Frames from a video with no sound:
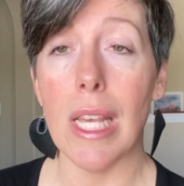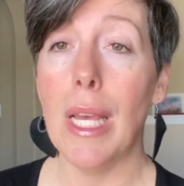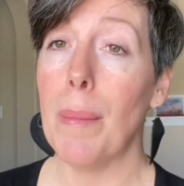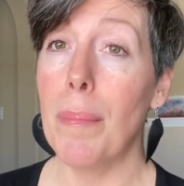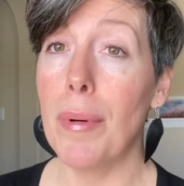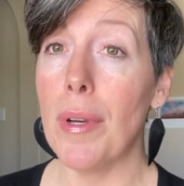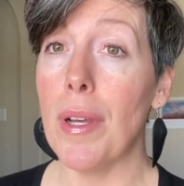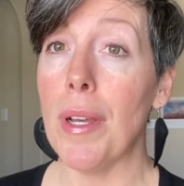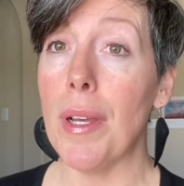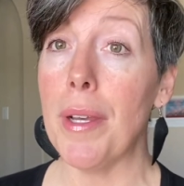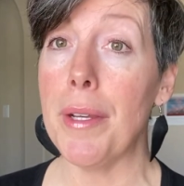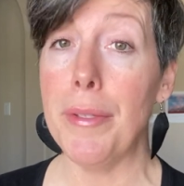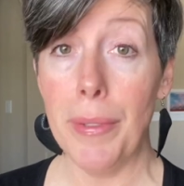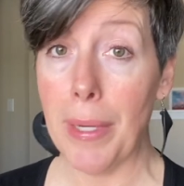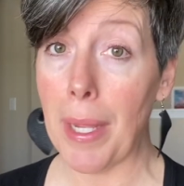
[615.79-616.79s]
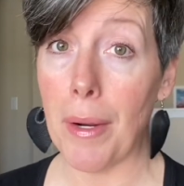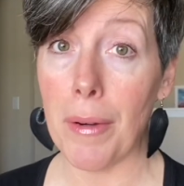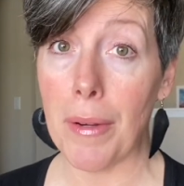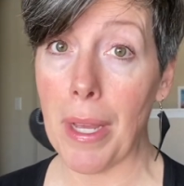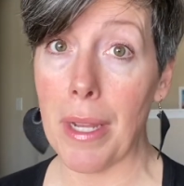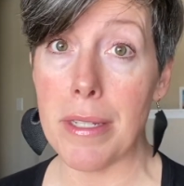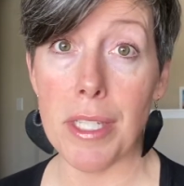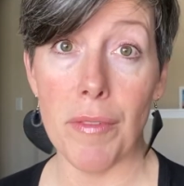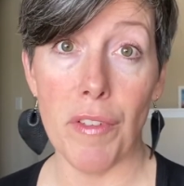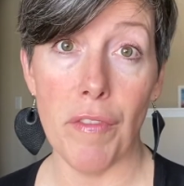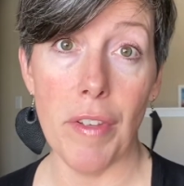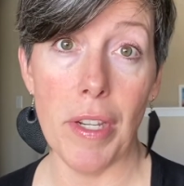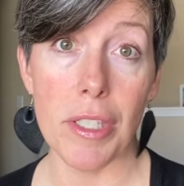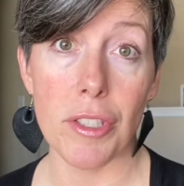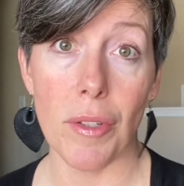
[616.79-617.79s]
but you got all kind of stuff to
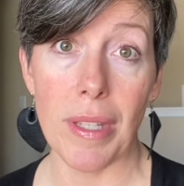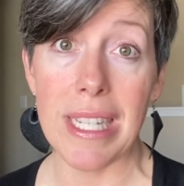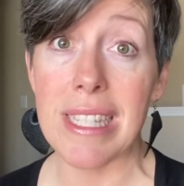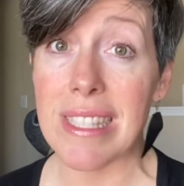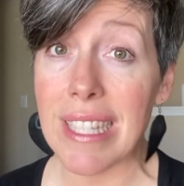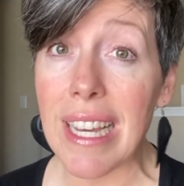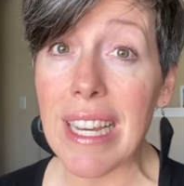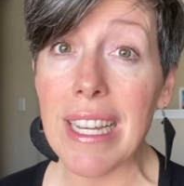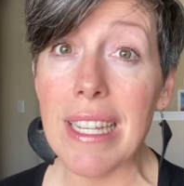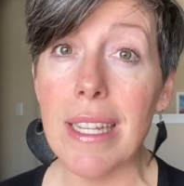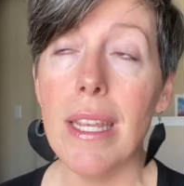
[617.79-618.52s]
fix on the inside,